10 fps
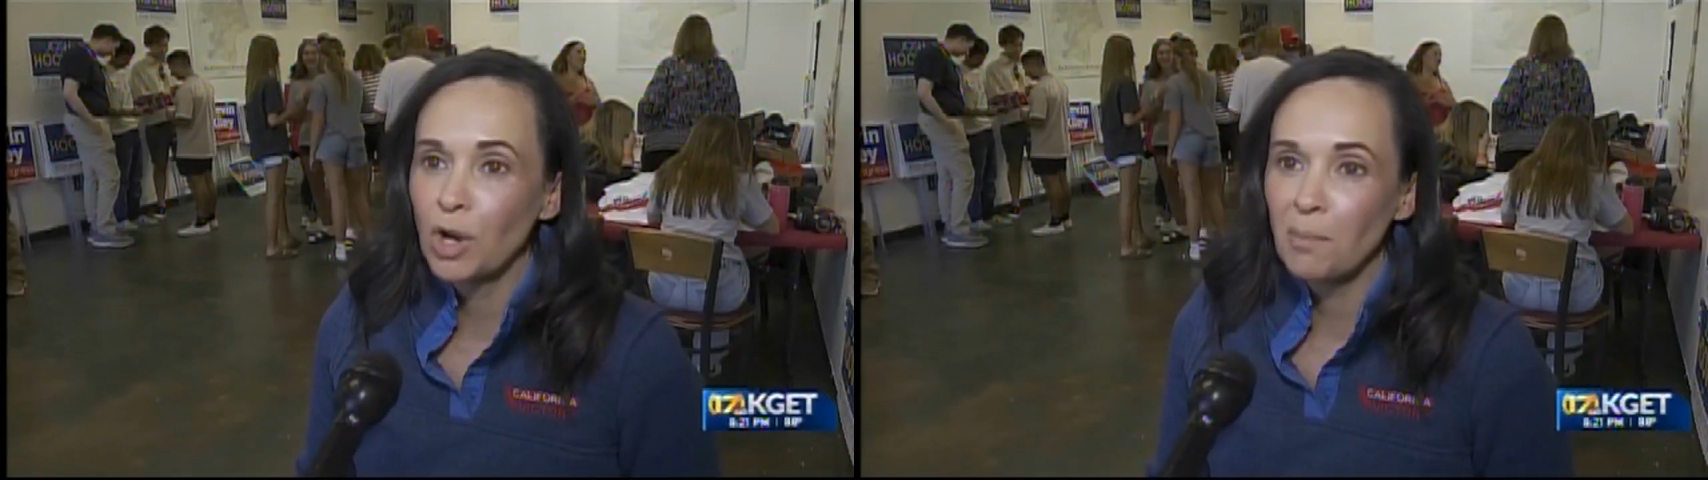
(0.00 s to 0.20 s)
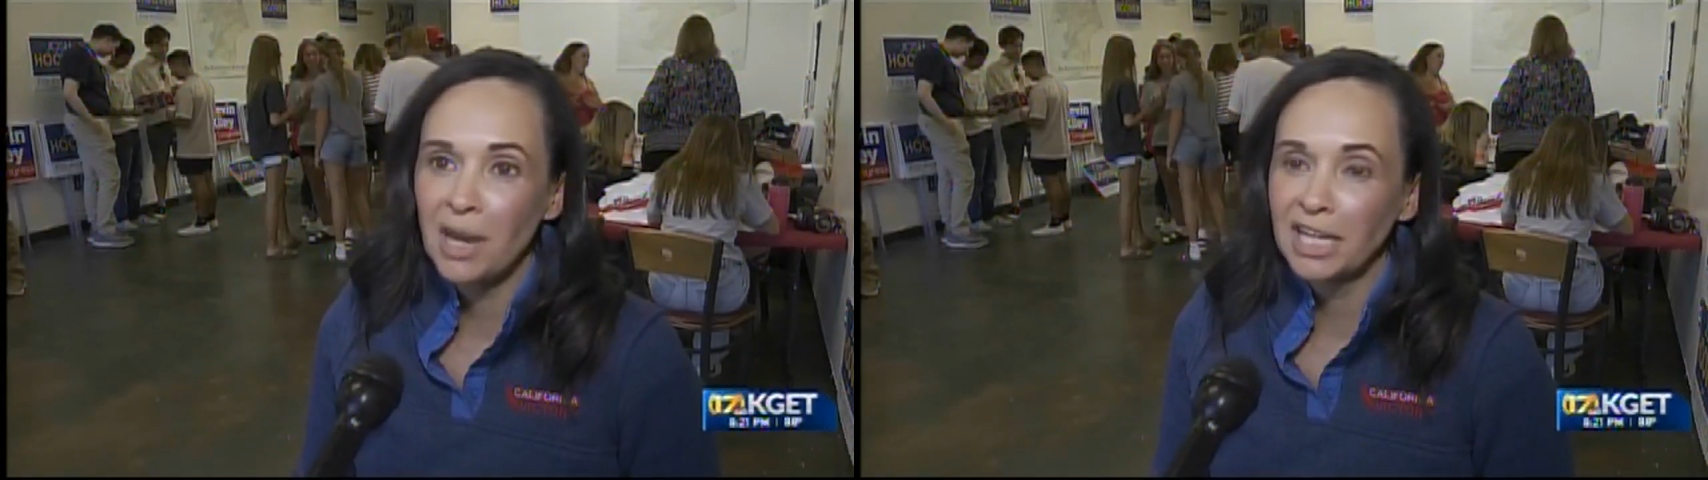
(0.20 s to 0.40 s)

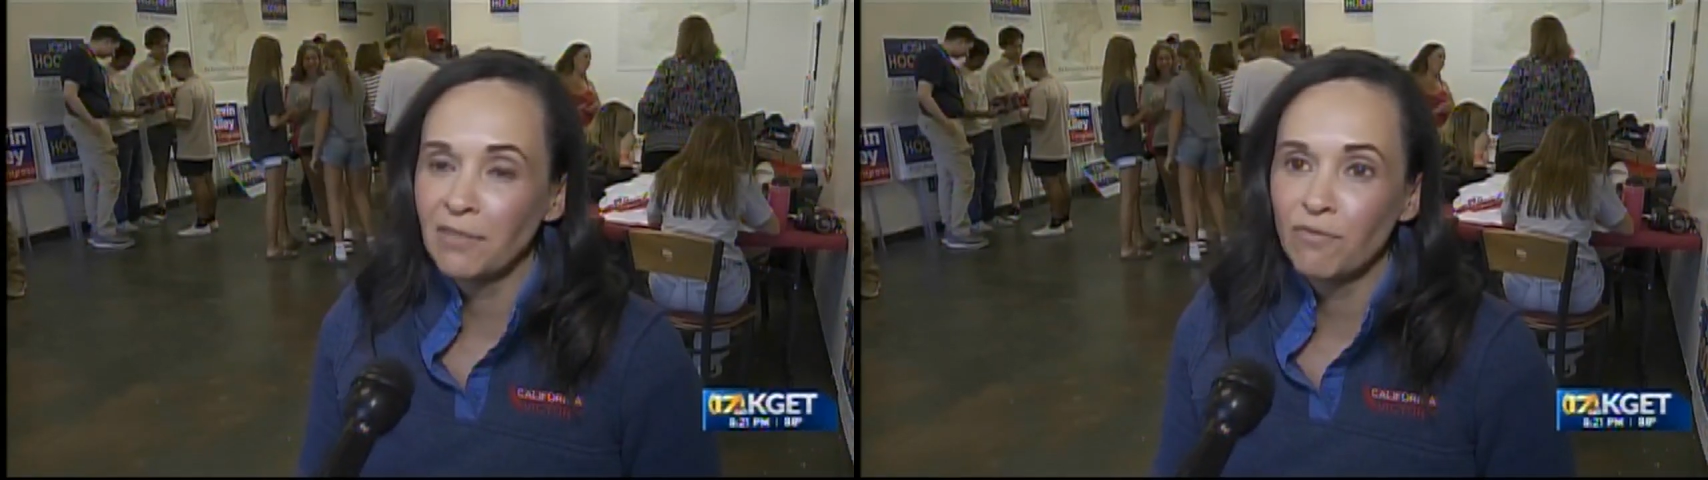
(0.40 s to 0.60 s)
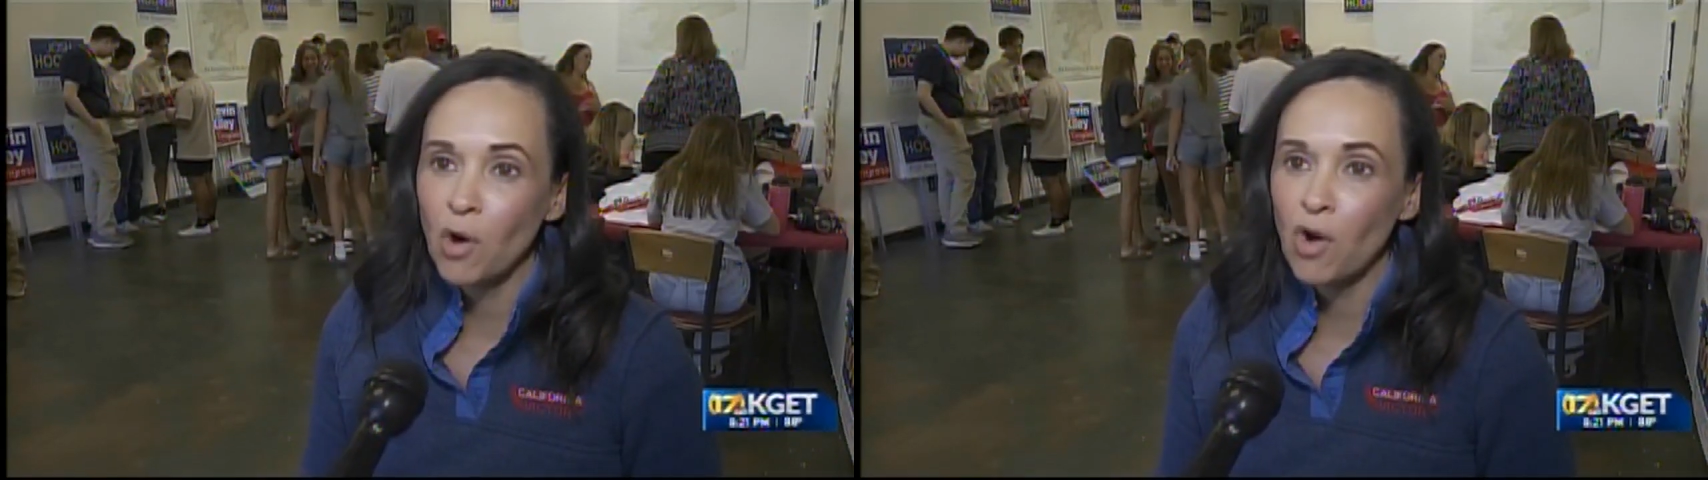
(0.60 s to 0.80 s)
we are
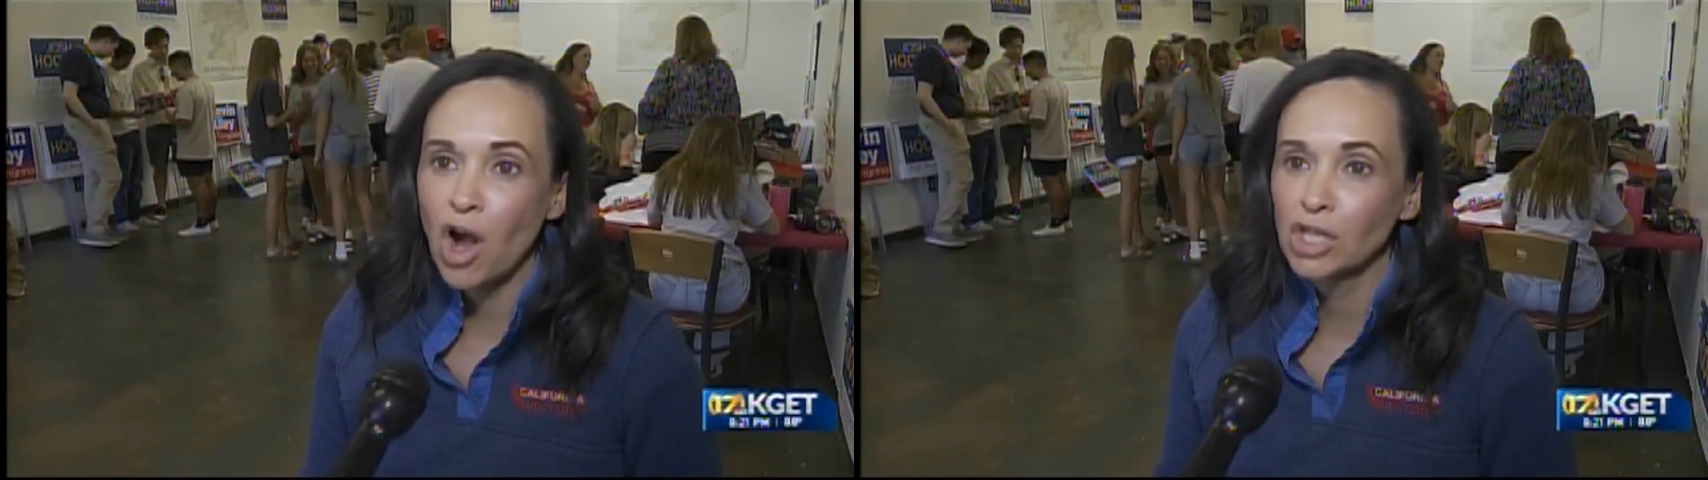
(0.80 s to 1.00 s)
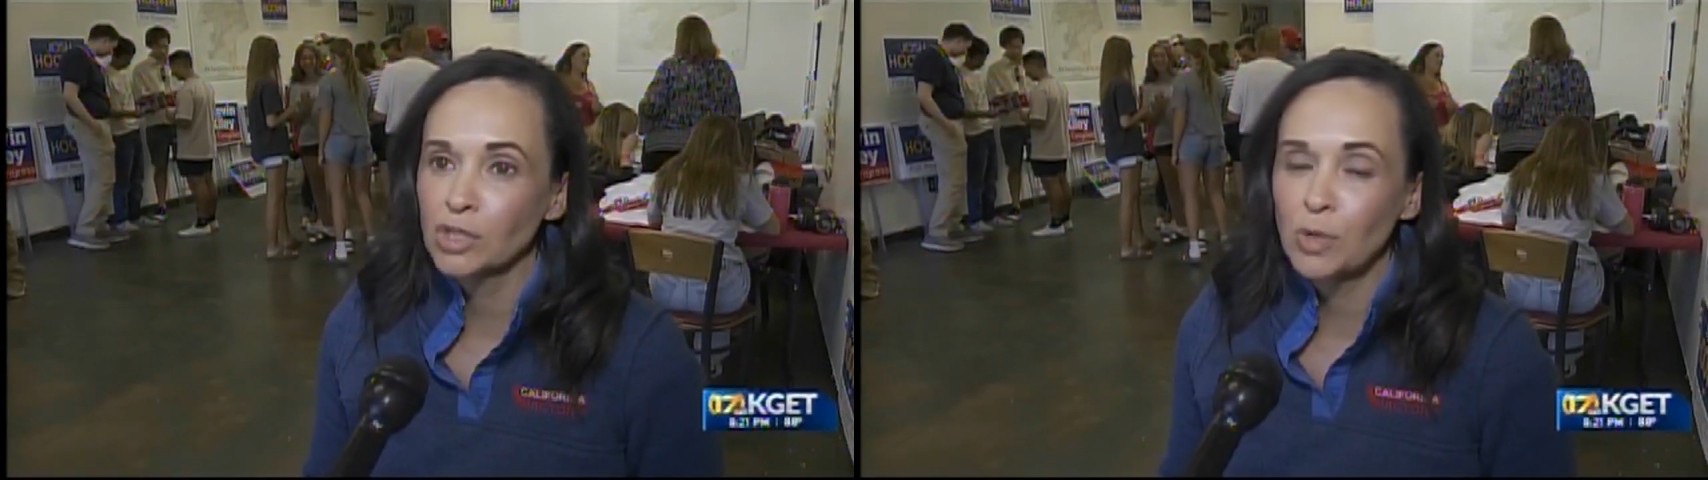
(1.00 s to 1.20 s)
making phone calls,